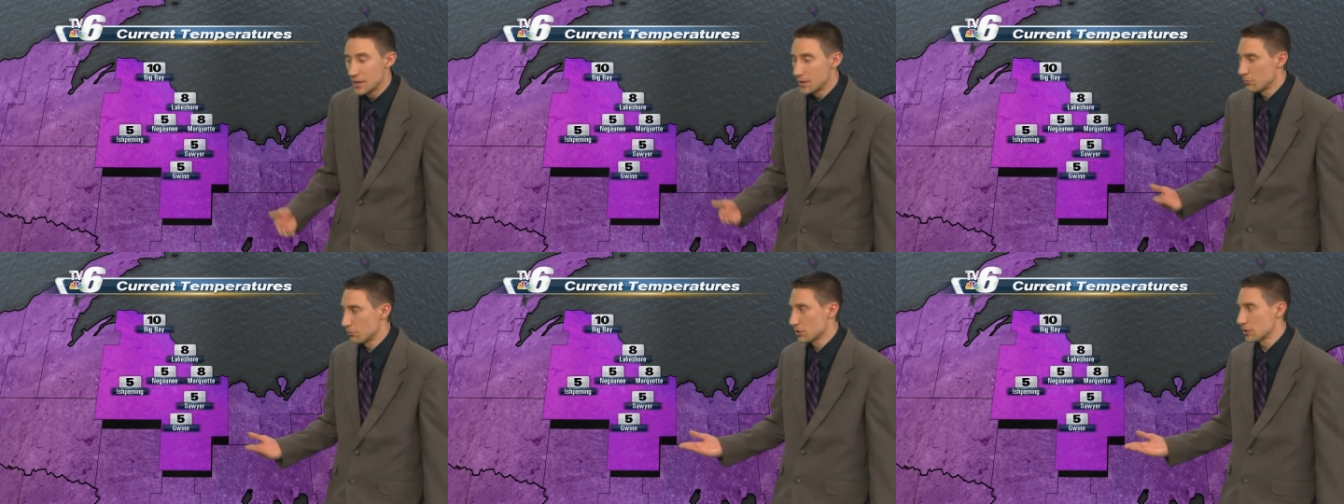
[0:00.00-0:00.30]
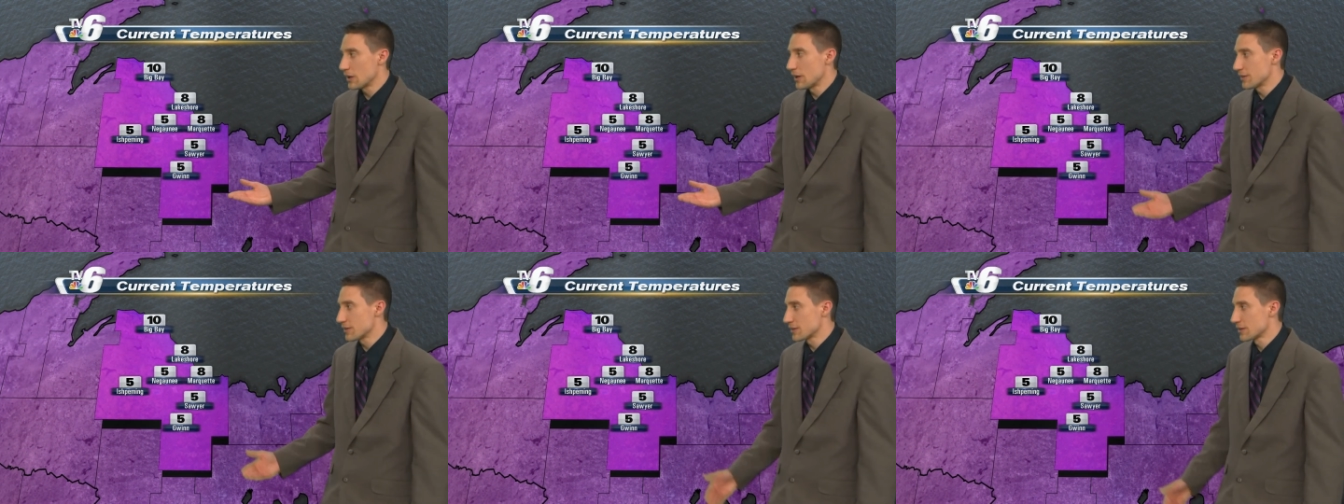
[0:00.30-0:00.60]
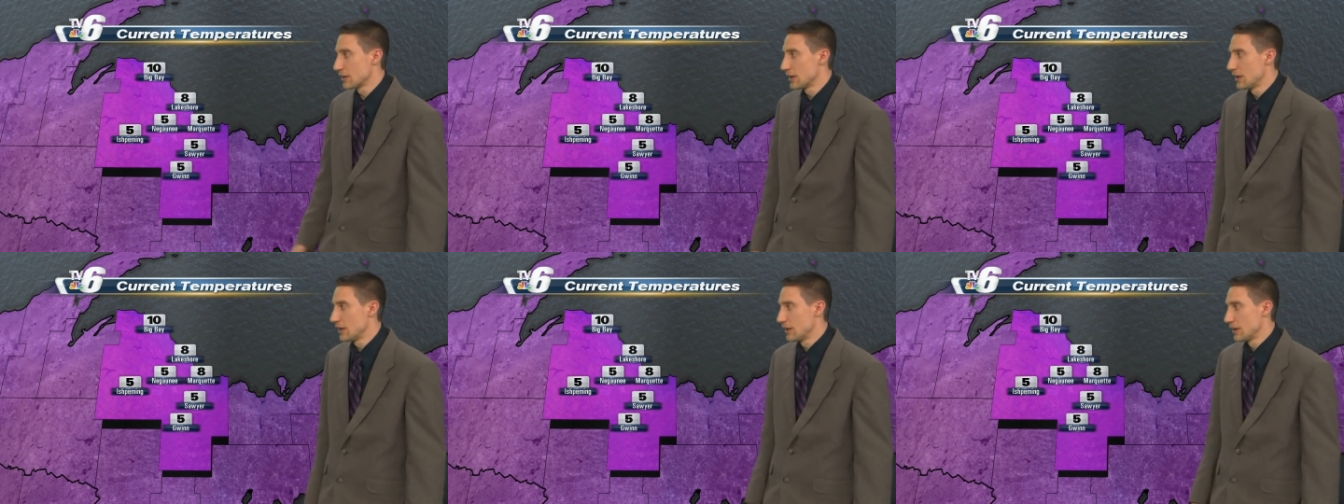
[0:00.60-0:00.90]
Plus,
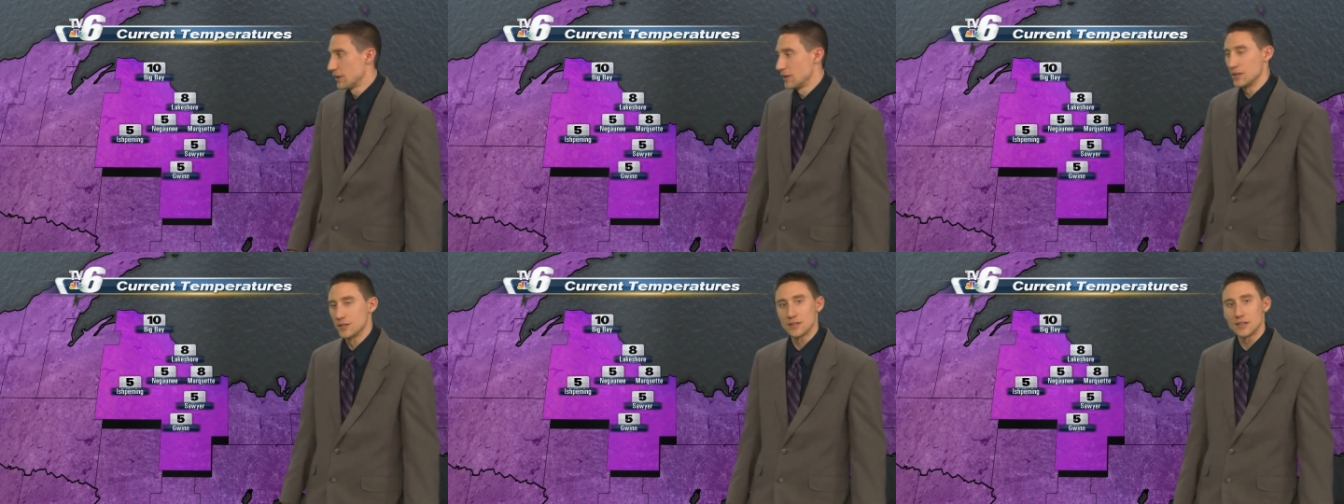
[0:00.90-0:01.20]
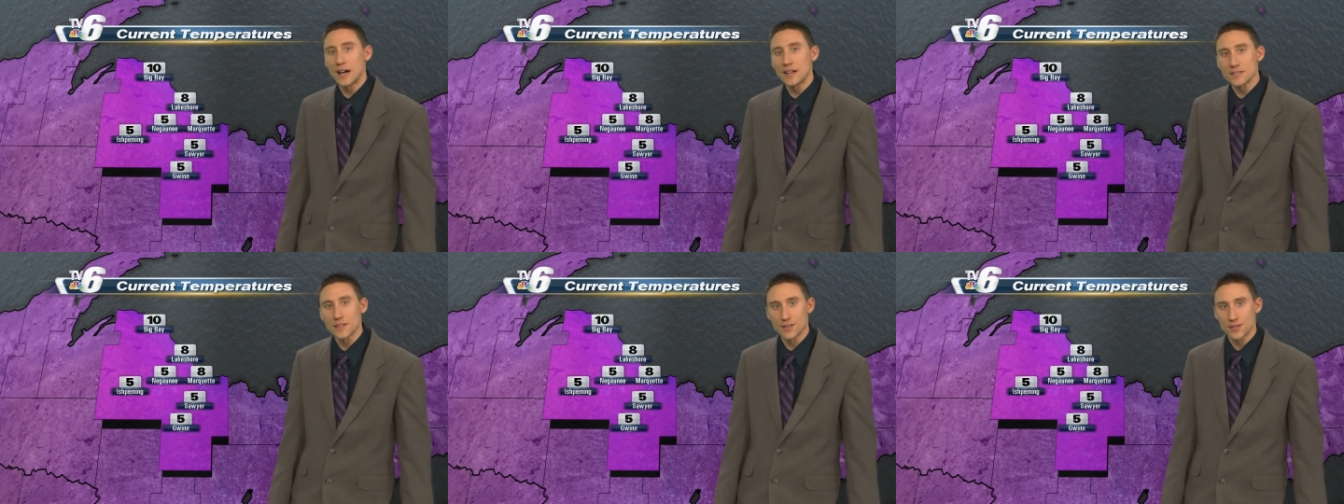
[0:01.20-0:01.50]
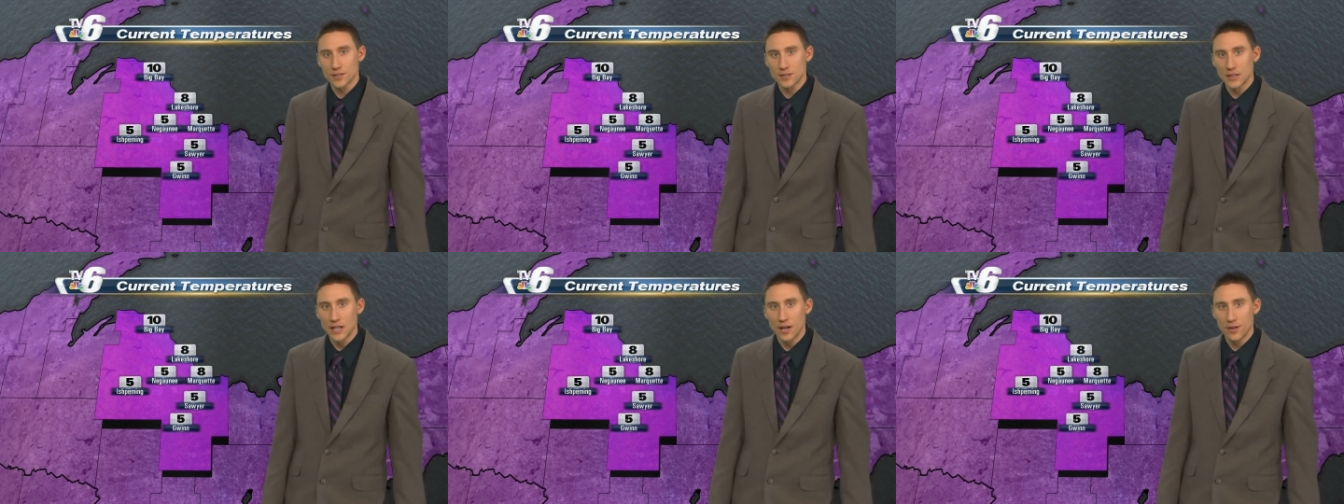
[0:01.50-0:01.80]
there's a lot less
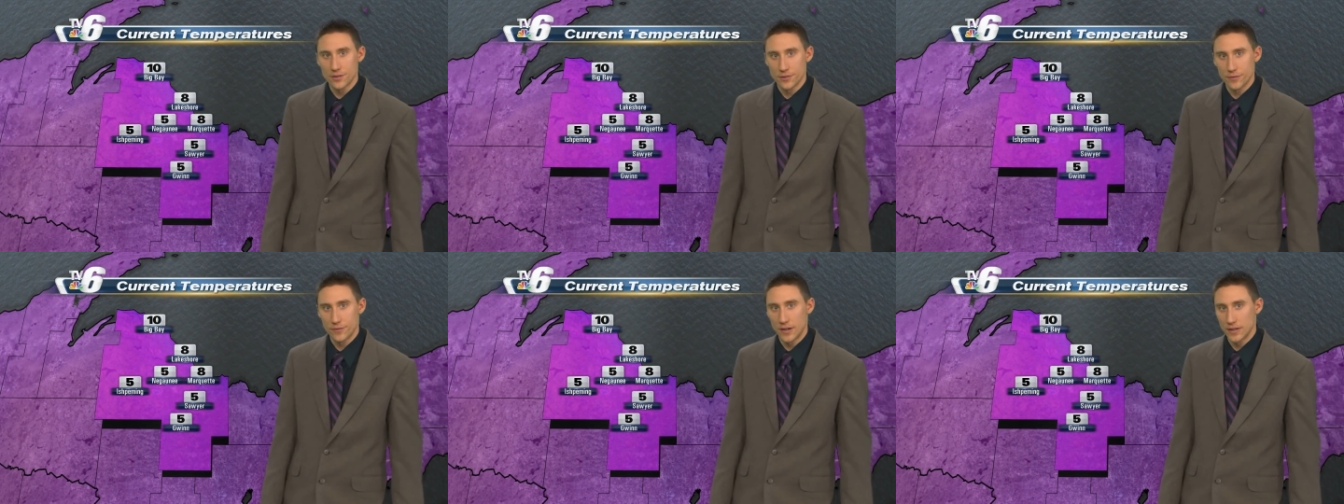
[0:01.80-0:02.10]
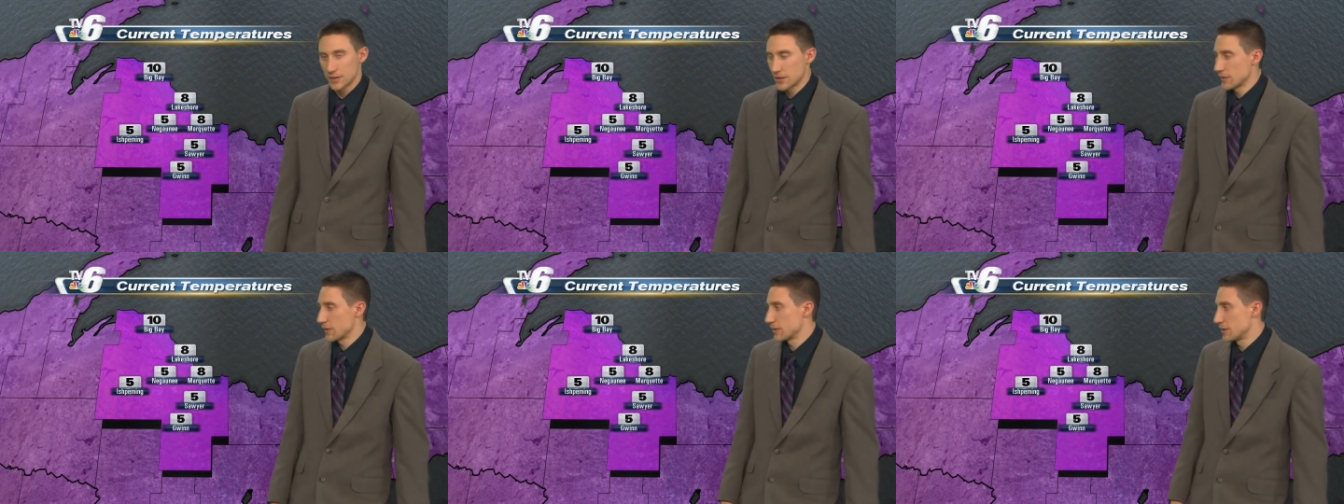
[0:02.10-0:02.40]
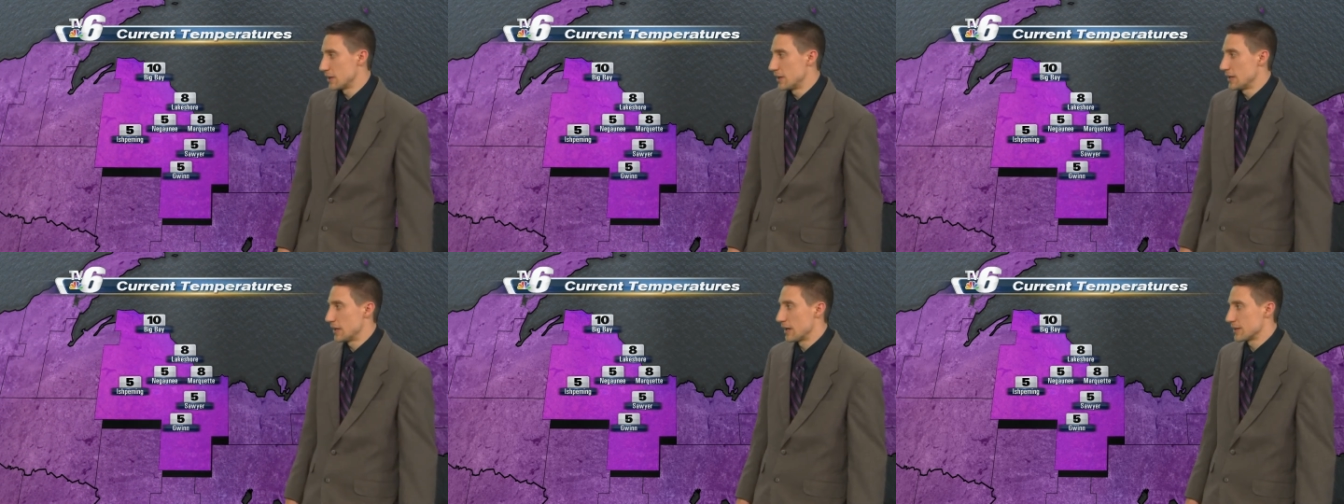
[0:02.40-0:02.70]
clouds affecting
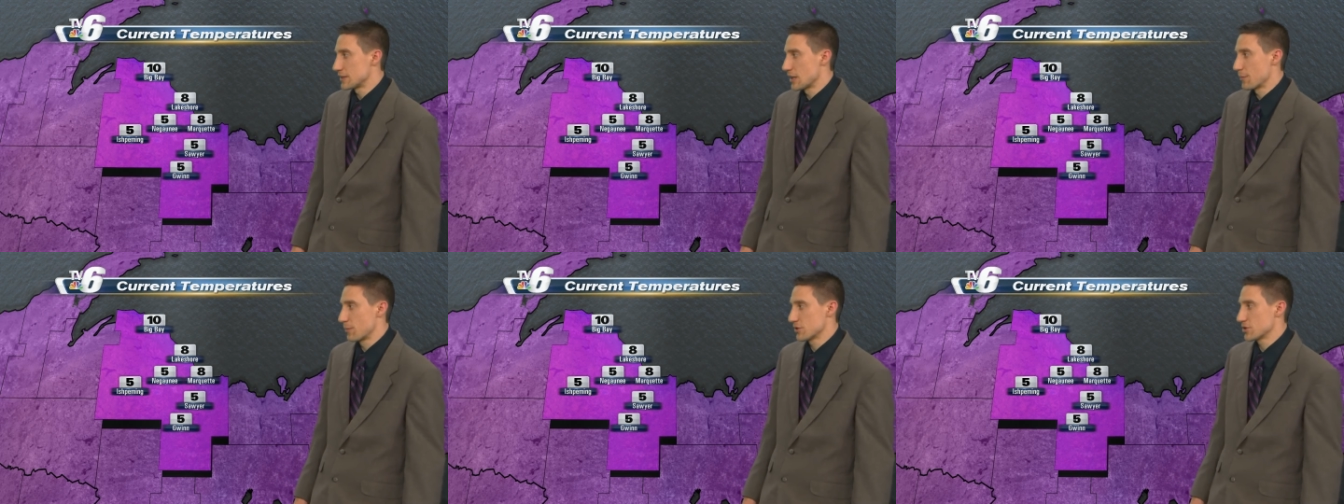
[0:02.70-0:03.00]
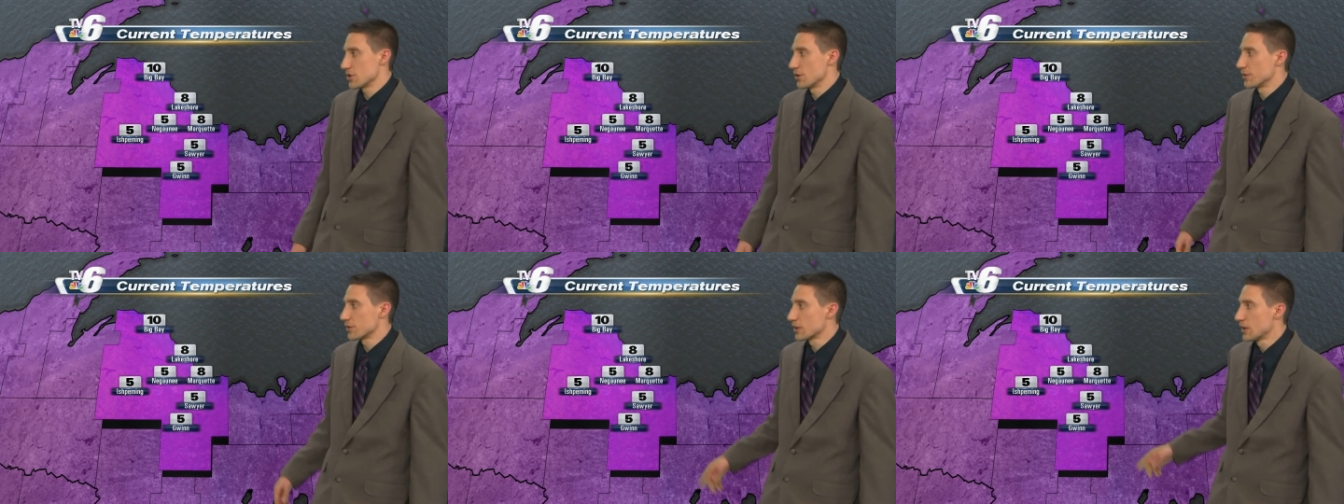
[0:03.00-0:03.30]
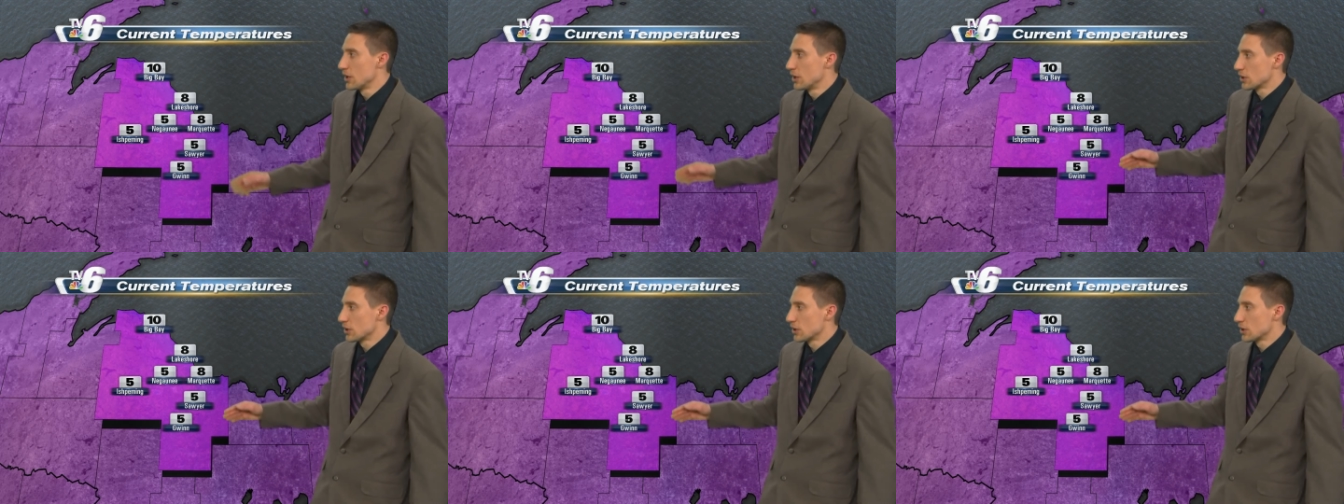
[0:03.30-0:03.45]
the uh, temperatures.